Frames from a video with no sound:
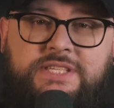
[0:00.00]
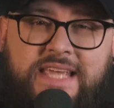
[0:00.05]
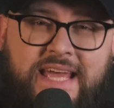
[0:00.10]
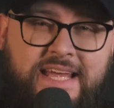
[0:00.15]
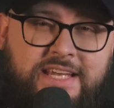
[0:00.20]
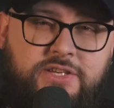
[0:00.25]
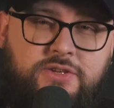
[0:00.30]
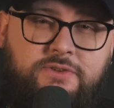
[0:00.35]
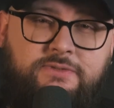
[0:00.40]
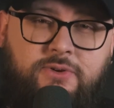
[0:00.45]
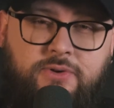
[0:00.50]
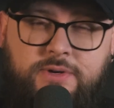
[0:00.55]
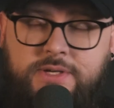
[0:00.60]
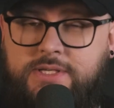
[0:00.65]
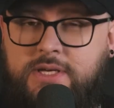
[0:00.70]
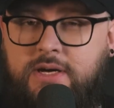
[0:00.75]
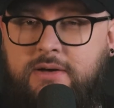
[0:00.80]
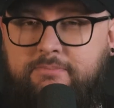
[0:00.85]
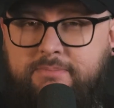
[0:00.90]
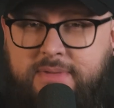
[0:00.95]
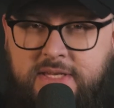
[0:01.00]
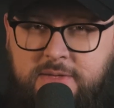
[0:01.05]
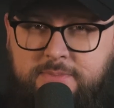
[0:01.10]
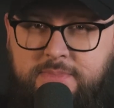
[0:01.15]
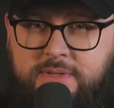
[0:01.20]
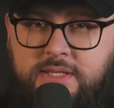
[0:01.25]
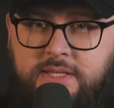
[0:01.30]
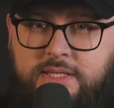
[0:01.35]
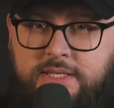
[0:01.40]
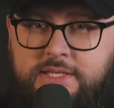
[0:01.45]
tend to focus on
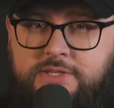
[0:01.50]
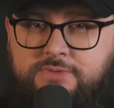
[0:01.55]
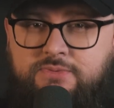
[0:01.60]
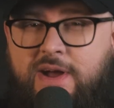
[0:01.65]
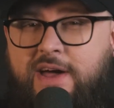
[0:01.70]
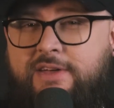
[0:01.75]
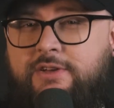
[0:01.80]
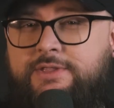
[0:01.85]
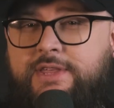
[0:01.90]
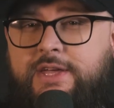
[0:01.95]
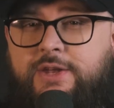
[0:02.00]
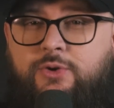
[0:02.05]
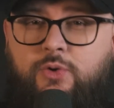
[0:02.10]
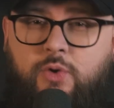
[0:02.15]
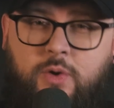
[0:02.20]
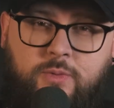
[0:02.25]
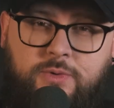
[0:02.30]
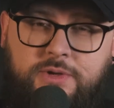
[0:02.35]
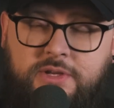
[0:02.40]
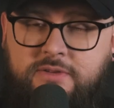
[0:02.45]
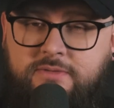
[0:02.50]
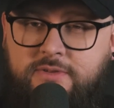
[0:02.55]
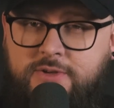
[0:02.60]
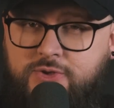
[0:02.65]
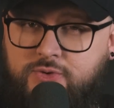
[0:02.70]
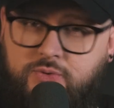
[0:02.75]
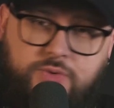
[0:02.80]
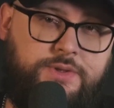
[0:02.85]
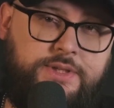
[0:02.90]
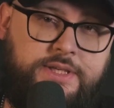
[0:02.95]
B2B leads rather than normal
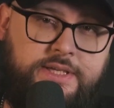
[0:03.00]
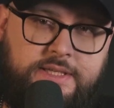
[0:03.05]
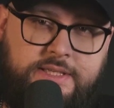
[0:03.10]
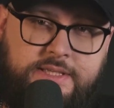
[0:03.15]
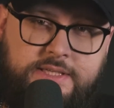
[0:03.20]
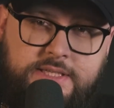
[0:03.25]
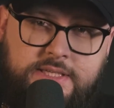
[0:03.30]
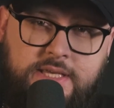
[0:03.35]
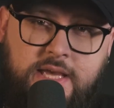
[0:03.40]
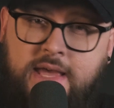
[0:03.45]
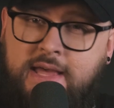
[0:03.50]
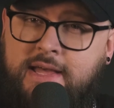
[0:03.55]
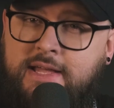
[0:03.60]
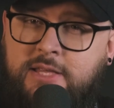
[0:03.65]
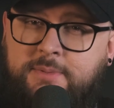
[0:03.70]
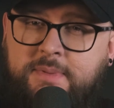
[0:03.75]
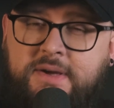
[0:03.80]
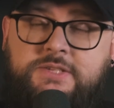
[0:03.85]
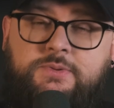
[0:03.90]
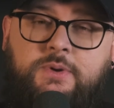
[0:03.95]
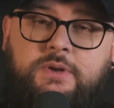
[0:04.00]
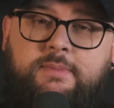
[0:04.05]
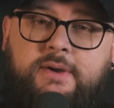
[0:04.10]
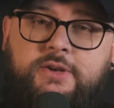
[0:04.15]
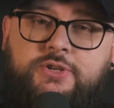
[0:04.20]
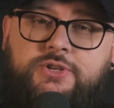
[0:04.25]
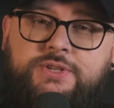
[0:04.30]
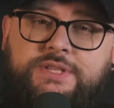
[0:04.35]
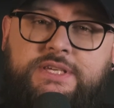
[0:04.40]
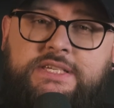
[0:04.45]
individual leads. The best way to
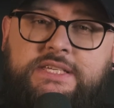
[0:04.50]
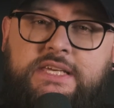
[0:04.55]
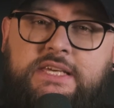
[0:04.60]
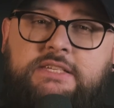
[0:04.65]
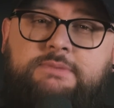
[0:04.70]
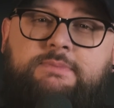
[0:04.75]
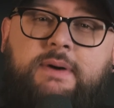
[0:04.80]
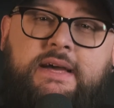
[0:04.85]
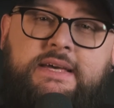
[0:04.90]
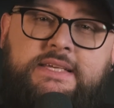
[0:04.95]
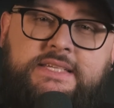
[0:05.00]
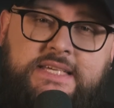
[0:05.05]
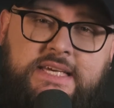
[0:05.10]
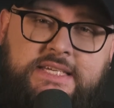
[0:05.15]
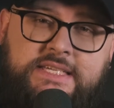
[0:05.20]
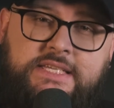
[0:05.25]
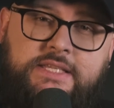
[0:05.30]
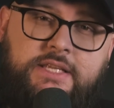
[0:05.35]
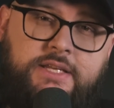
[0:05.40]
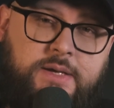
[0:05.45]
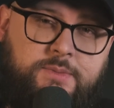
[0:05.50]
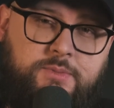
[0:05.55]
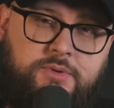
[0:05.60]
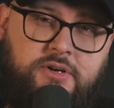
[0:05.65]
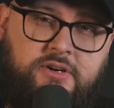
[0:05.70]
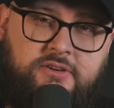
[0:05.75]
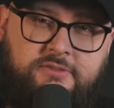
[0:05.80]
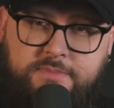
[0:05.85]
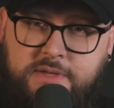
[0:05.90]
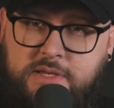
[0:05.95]
measure this is by assessing the number
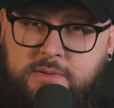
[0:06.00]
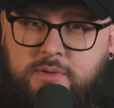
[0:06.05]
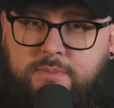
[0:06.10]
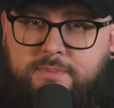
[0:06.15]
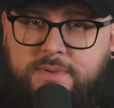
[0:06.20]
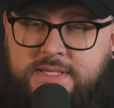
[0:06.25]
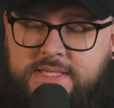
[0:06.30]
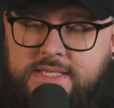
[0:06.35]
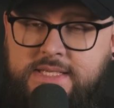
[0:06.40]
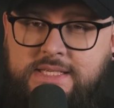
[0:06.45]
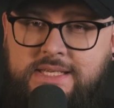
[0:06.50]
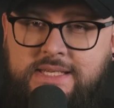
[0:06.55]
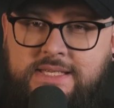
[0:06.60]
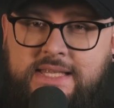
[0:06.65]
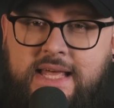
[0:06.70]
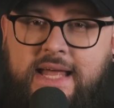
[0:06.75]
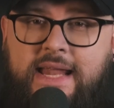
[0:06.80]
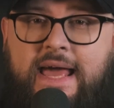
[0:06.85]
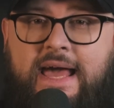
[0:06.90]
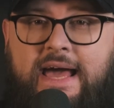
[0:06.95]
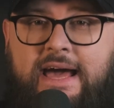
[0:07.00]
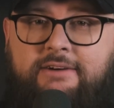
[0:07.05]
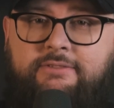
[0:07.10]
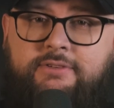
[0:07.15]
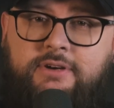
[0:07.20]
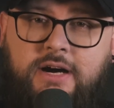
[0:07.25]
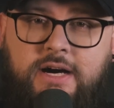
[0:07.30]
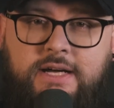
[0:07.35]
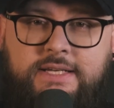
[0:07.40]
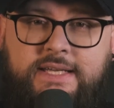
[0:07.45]
of B2B businesses that have
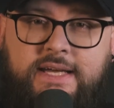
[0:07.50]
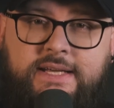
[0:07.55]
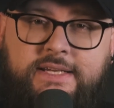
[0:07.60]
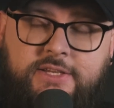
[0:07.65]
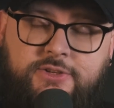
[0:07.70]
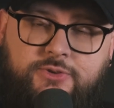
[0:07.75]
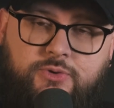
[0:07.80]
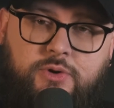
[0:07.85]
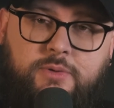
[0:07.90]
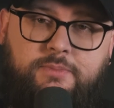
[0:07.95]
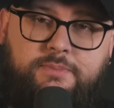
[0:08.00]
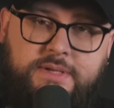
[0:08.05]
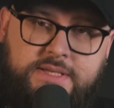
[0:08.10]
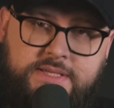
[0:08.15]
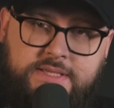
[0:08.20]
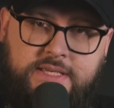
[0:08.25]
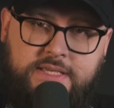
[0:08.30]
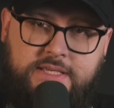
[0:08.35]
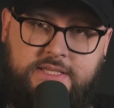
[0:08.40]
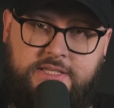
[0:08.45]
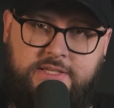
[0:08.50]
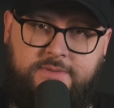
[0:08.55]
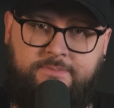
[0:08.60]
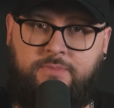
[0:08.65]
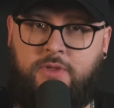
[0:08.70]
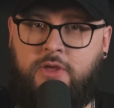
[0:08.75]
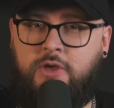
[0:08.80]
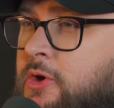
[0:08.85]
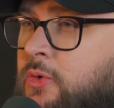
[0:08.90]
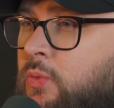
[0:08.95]
contacted your business.
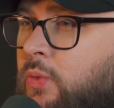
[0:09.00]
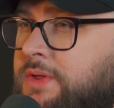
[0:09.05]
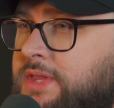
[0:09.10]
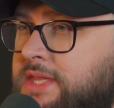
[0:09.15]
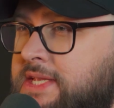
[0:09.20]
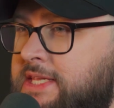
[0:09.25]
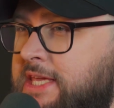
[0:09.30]
One thing